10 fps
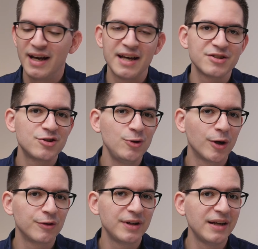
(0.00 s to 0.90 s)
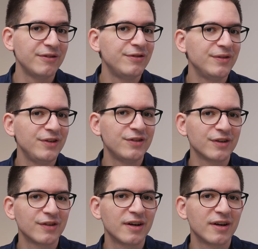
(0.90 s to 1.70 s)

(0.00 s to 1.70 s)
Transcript: as 256